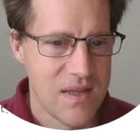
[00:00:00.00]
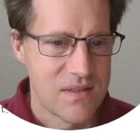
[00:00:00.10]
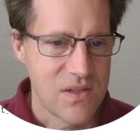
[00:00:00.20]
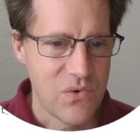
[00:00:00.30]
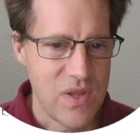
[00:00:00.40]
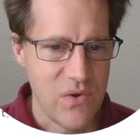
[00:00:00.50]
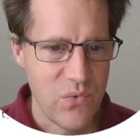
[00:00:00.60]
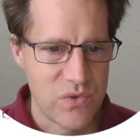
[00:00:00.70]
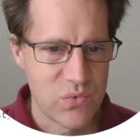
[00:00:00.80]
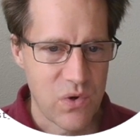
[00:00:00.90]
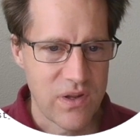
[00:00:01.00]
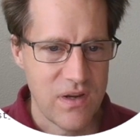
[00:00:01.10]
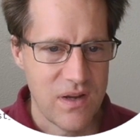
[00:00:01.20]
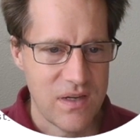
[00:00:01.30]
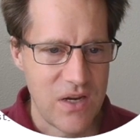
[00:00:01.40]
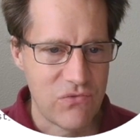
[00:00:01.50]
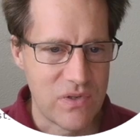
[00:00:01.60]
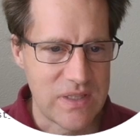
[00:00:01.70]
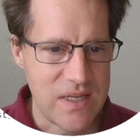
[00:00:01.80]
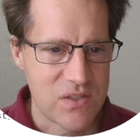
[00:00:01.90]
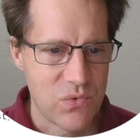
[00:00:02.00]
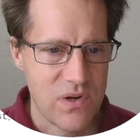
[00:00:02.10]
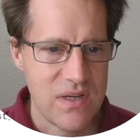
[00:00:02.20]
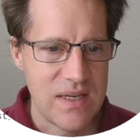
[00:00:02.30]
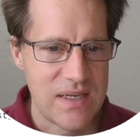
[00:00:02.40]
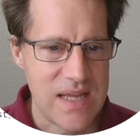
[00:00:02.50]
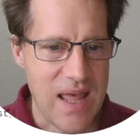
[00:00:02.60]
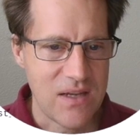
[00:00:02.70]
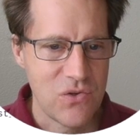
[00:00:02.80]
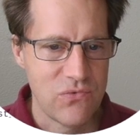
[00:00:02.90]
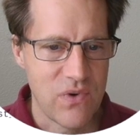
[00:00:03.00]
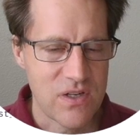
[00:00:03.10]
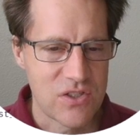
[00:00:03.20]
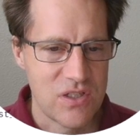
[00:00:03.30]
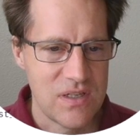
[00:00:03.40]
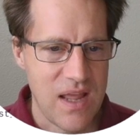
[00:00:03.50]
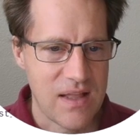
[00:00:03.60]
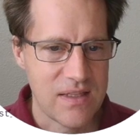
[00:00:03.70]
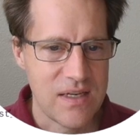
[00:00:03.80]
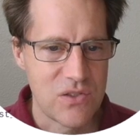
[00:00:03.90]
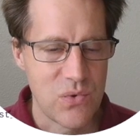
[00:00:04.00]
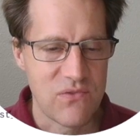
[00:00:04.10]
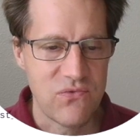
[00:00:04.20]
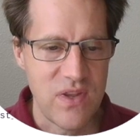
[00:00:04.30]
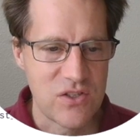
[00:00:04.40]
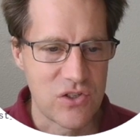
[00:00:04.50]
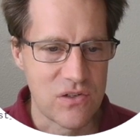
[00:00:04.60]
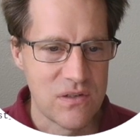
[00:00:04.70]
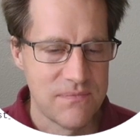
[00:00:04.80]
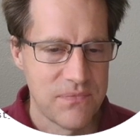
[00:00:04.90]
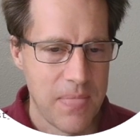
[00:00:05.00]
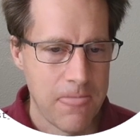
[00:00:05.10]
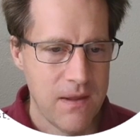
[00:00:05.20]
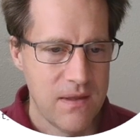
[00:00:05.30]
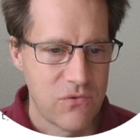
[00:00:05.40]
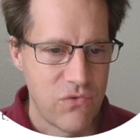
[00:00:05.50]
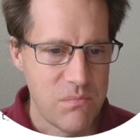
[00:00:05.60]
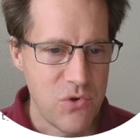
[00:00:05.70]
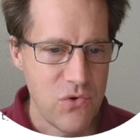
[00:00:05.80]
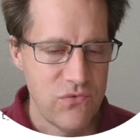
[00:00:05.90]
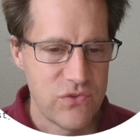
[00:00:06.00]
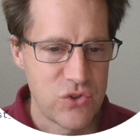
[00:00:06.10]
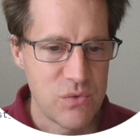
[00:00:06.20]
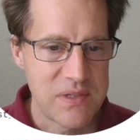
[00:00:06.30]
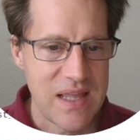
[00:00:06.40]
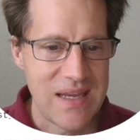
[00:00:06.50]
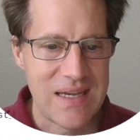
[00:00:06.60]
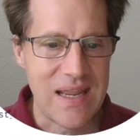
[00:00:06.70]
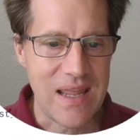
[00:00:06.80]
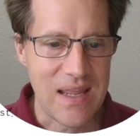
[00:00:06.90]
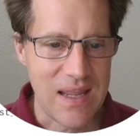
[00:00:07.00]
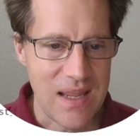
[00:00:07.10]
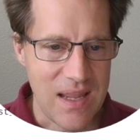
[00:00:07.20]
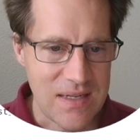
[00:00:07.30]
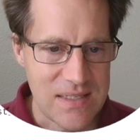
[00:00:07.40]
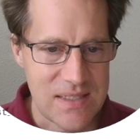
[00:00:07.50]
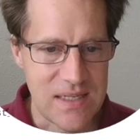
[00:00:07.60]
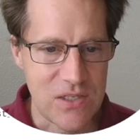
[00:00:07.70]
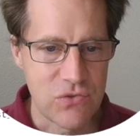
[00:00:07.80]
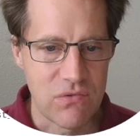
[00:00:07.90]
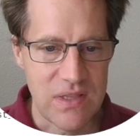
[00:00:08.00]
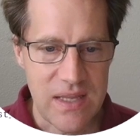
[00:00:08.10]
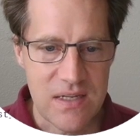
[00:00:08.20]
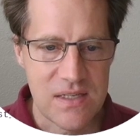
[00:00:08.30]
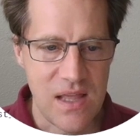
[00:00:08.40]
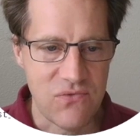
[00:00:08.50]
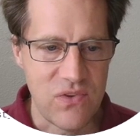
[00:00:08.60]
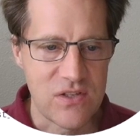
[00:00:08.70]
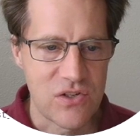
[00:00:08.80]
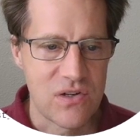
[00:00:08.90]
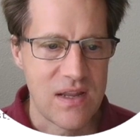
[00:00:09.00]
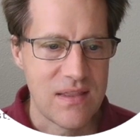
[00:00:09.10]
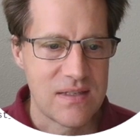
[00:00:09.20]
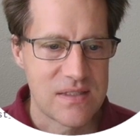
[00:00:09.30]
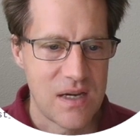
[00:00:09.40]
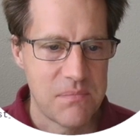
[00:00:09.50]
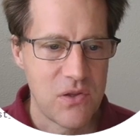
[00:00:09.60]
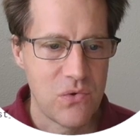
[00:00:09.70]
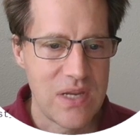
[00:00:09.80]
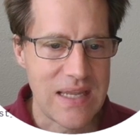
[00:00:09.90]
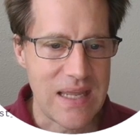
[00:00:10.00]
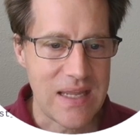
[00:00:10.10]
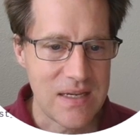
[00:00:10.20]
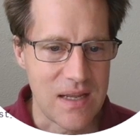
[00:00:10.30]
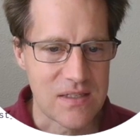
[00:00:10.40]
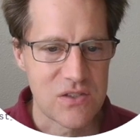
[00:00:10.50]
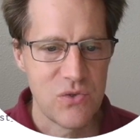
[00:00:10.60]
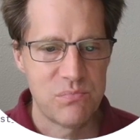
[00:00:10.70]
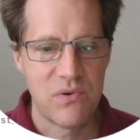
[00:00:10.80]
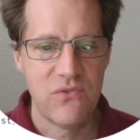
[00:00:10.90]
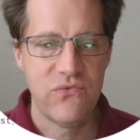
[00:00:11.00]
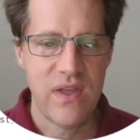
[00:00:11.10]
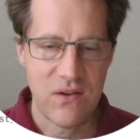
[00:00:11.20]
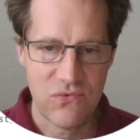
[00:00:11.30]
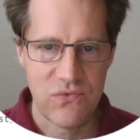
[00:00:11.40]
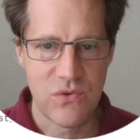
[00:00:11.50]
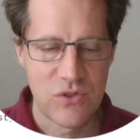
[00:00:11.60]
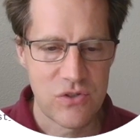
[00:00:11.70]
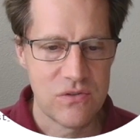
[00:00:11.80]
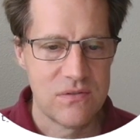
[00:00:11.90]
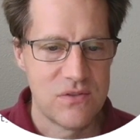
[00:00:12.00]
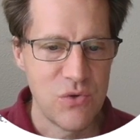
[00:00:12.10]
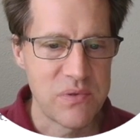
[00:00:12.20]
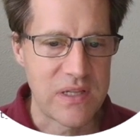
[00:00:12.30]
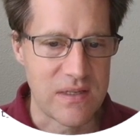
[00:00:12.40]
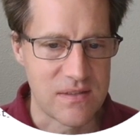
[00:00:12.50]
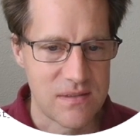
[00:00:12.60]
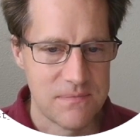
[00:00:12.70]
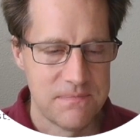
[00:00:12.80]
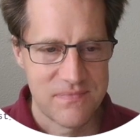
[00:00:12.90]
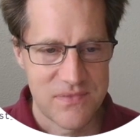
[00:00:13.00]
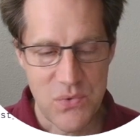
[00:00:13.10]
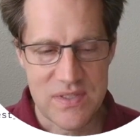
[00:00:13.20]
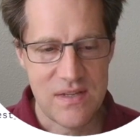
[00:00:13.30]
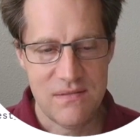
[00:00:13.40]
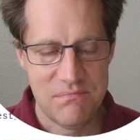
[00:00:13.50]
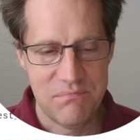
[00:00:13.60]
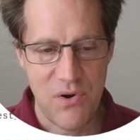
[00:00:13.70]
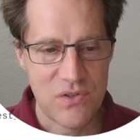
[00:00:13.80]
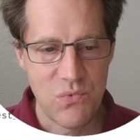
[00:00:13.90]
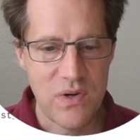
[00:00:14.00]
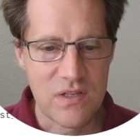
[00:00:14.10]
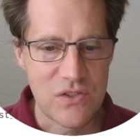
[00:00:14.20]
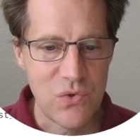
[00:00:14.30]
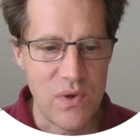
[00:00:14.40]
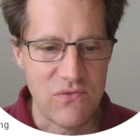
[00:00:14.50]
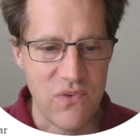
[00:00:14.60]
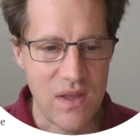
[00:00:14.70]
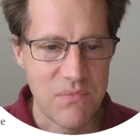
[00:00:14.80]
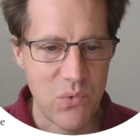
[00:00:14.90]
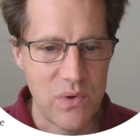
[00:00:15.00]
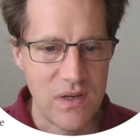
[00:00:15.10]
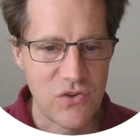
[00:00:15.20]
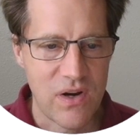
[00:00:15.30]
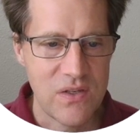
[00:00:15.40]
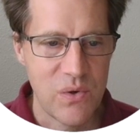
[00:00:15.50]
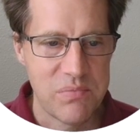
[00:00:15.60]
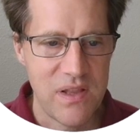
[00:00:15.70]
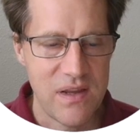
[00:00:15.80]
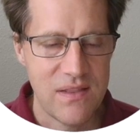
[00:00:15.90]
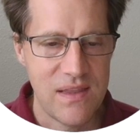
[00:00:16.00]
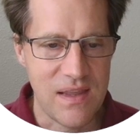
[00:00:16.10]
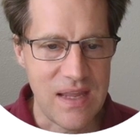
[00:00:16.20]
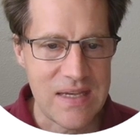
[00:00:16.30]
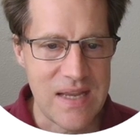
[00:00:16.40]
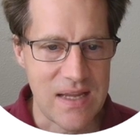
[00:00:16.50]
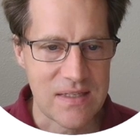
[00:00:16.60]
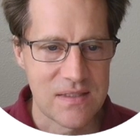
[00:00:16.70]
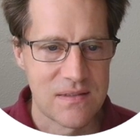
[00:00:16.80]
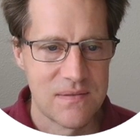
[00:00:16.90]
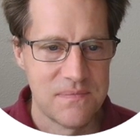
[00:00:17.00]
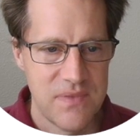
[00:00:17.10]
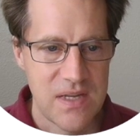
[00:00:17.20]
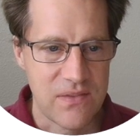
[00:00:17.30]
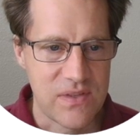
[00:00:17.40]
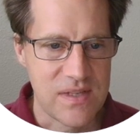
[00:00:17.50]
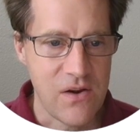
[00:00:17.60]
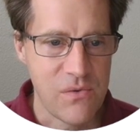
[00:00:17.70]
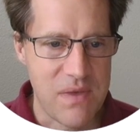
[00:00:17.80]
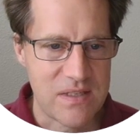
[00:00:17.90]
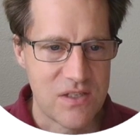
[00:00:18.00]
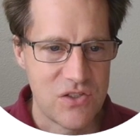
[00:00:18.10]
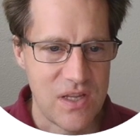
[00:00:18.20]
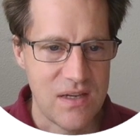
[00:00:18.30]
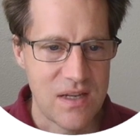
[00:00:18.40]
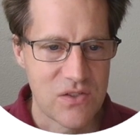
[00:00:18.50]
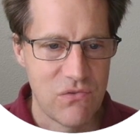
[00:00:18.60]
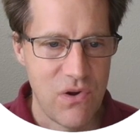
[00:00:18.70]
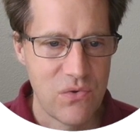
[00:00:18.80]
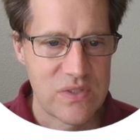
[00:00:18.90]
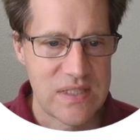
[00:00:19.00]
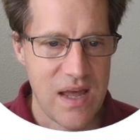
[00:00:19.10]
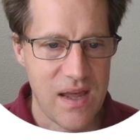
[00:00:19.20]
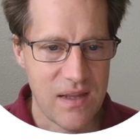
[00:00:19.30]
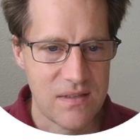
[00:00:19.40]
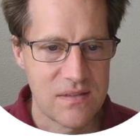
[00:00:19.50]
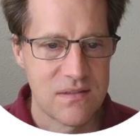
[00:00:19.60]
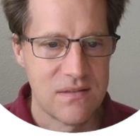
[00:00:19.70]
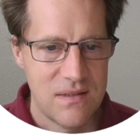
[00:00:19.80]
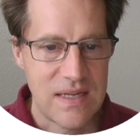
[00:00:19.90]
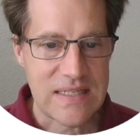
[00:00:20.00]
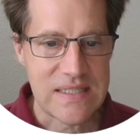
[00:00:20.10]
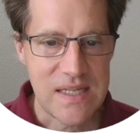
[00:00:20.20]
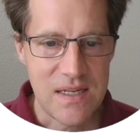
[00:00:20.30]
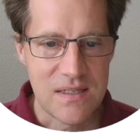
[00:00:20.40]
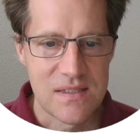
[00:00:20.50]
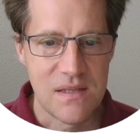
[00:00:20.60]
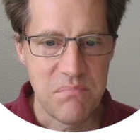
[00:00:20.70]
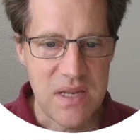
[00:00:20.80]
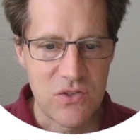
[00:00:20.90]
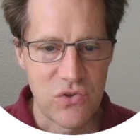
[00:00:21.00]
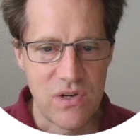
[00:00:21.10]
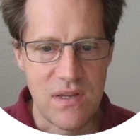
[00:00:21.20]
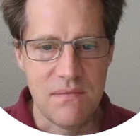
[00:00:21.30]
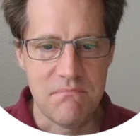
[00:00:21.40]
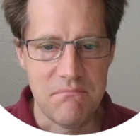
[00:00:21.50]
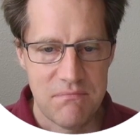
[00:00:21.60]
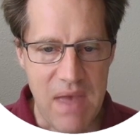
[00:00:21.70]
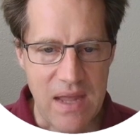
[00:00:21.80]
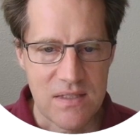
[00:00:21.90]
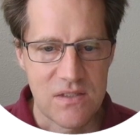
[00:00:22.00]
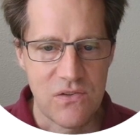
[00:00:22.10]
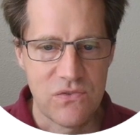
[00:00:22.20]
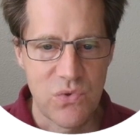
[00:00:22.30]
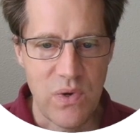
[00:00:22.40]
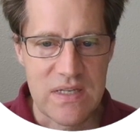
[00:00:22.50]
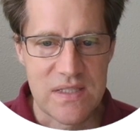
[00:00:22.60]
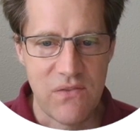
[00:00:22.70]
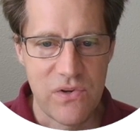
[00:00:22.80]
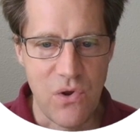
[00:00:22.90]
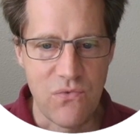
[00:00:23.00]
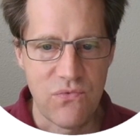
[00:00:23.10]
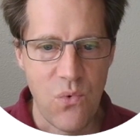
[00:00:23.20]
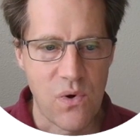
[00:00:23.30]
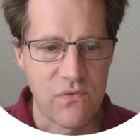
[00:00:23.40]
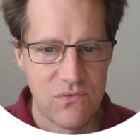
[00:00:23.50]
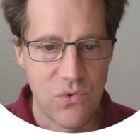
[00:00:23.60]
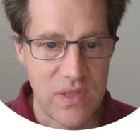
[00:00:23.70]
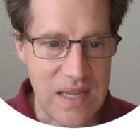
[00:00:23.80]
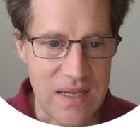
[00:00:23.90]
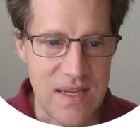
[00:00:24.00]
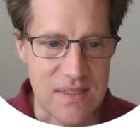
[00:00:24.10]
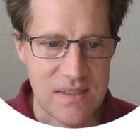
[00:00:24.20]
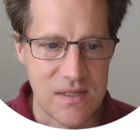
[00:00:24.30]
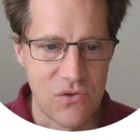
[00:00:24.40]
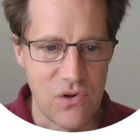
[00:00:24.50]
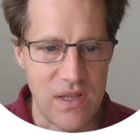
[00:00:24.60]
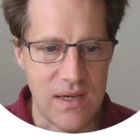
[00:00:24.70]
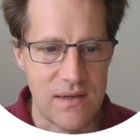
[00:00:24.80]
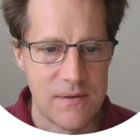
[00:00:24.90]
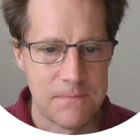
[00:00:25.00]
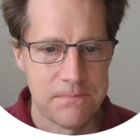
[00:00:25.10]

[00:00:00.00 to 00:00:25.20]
So he was working on a release where he needed to add new functionality to a feature remove duplicated entities related to that feature, and then set up a unique index to prevent future duplicates. So he said parts one and two went fine, but when he tried to apply the index, he got this error message, index row size exceeds the B tree max of 2704 for the index he created.